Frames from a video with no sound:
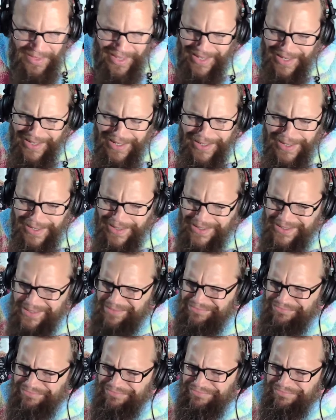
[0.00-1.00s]
I
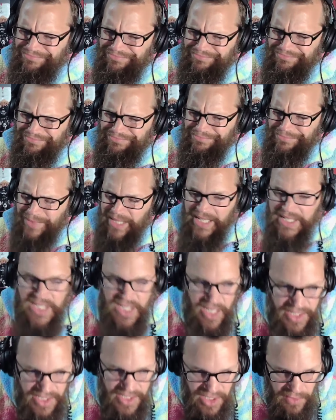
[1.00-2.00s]

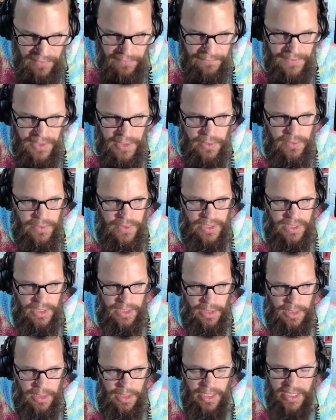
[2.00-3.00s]
it's it's
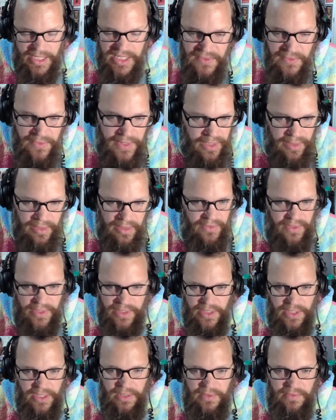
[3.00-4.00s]
confusing. It's very
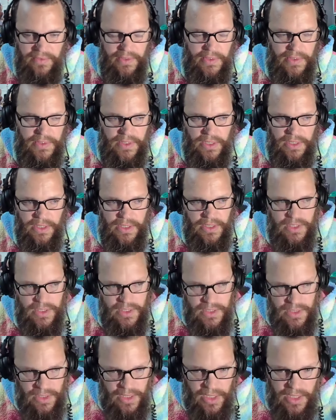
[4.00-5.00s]
very confusing. This
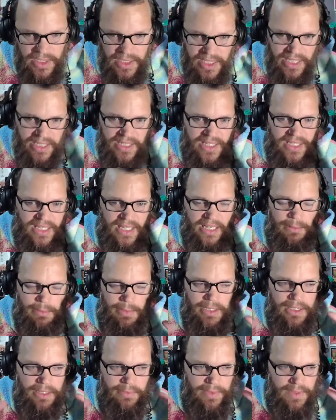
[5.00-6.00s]
is a condensed
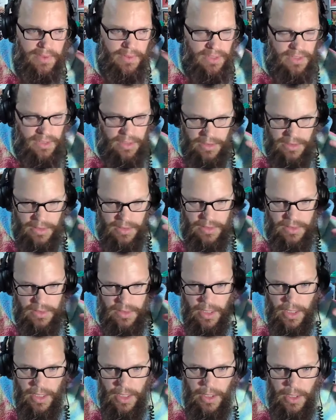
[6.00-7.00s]
segment that was just
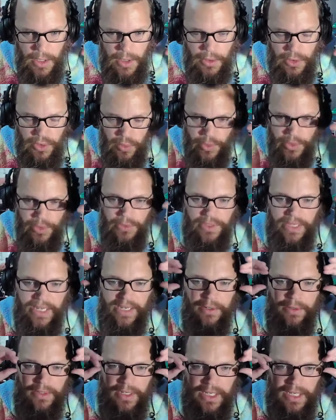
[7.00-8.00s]
doodled
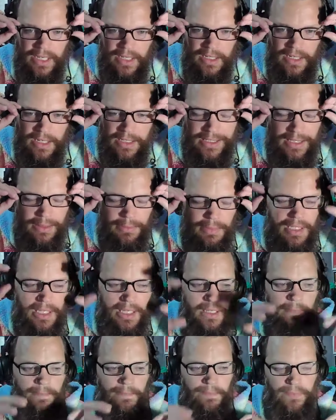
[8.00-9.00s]
down, and and to
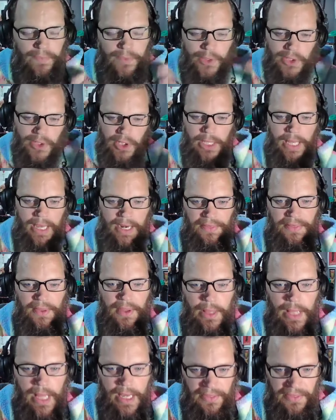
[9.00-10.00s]
me, there's a lot
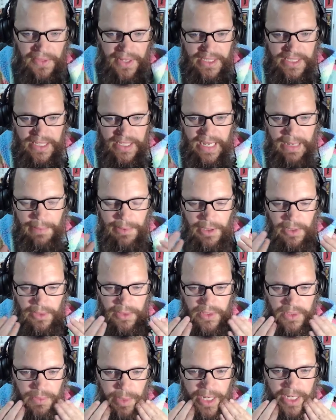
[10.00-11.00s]
lot of things that happen on
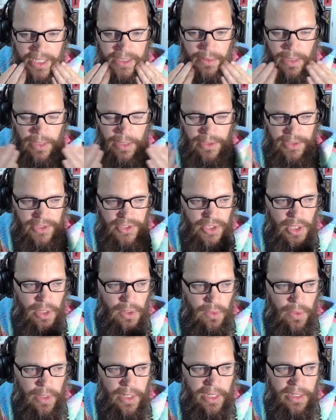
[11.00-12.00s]
this pod on this
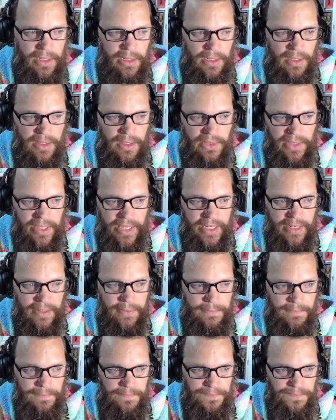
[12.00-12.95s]
show that